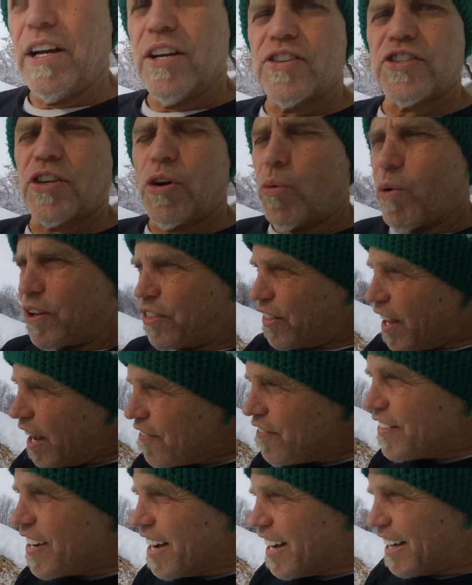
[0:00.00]
So what
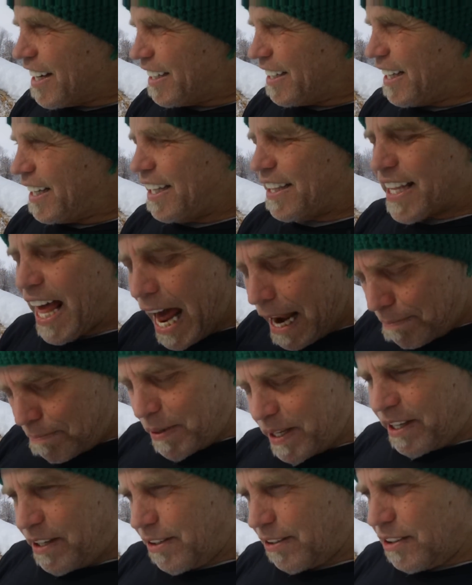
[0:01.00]
they've done in that
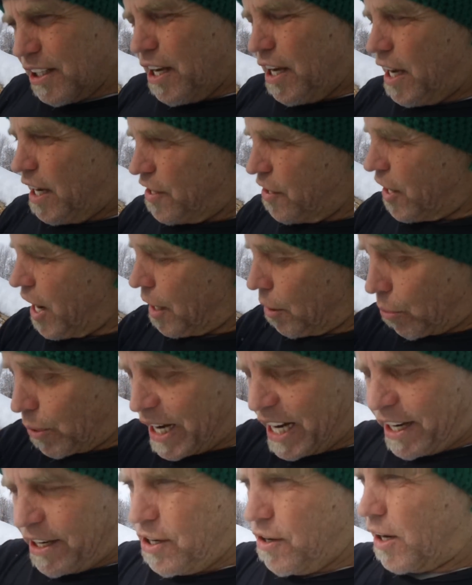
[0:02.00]
bill, and you got to
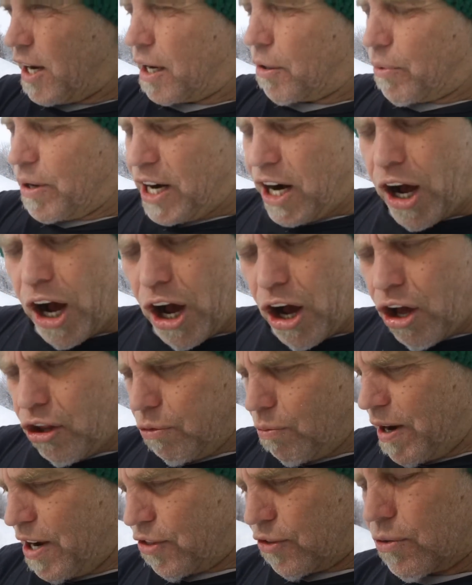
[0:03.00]
read it, you got to read all the
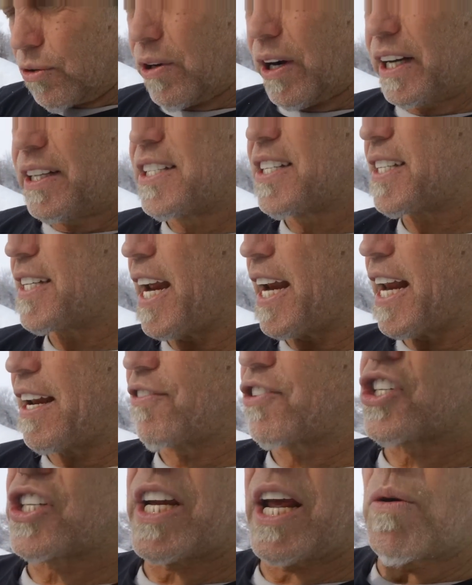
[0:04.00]
way through it, and state
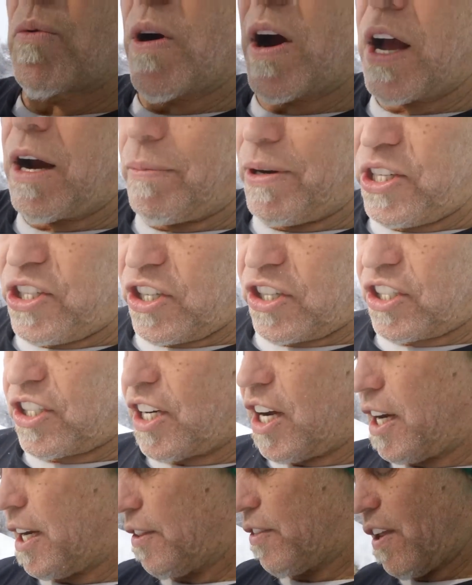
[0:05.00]
after state, Wyoming's just
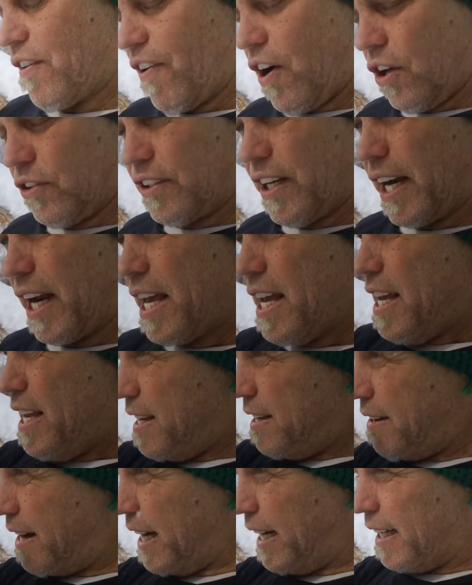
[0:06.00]
done it, they've all done it.
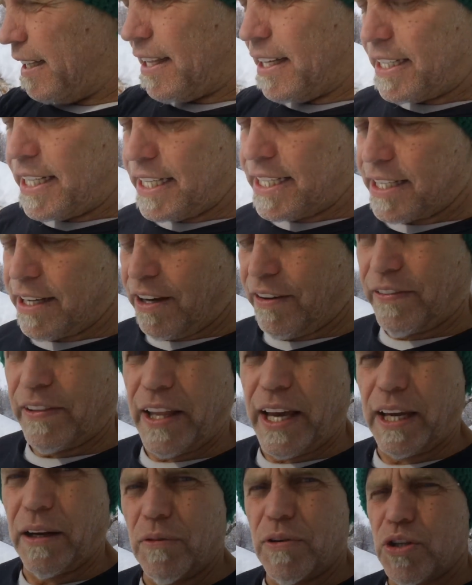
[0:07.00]
You get into the detail of
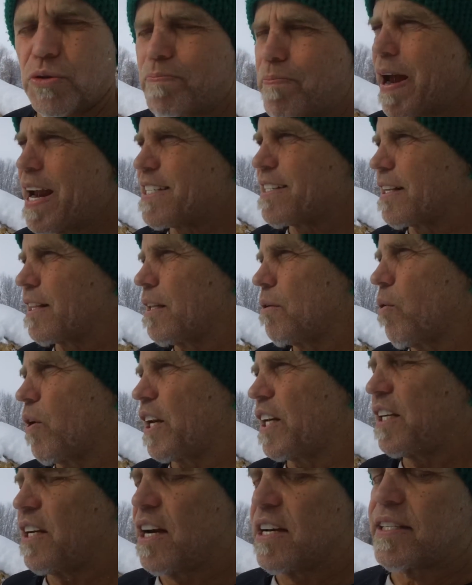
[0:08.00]
language, basically what
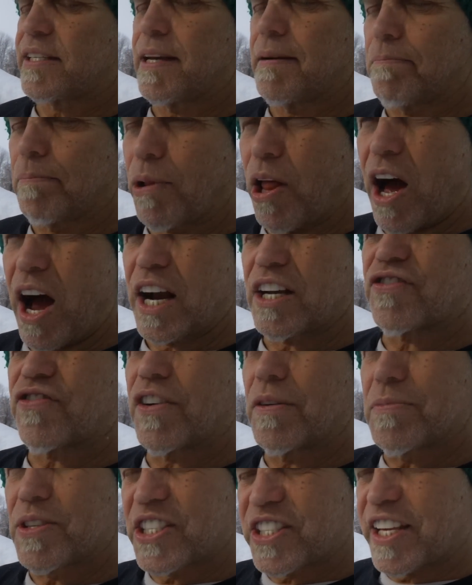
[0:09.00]
it does, it blocks
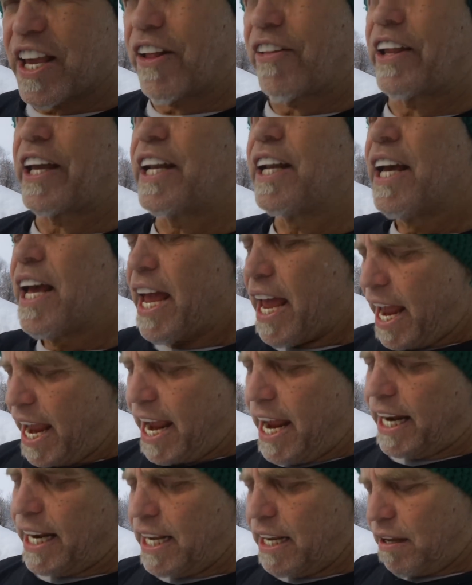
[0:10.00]
from selling
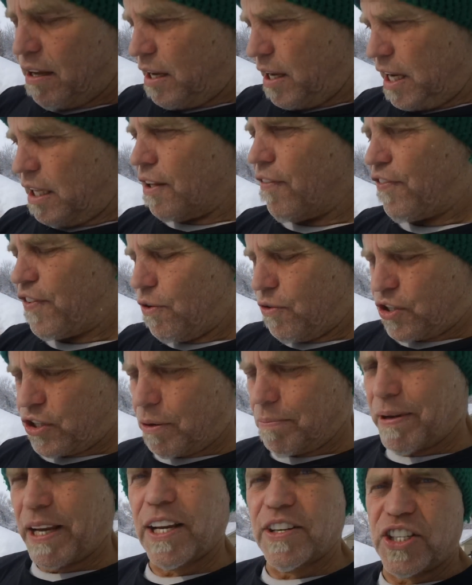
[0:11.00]
any in the future,
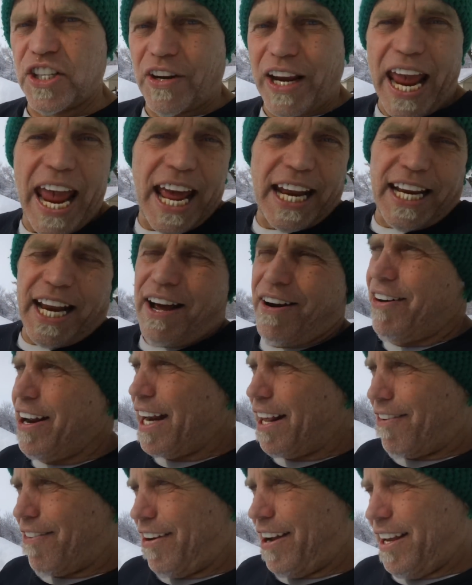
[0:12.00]
because you can't now
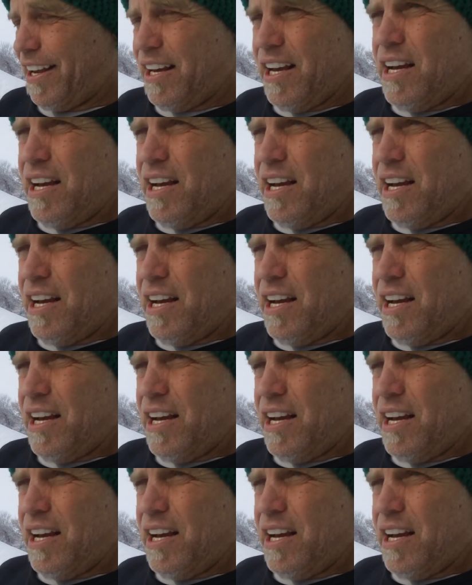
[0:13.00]
anyway.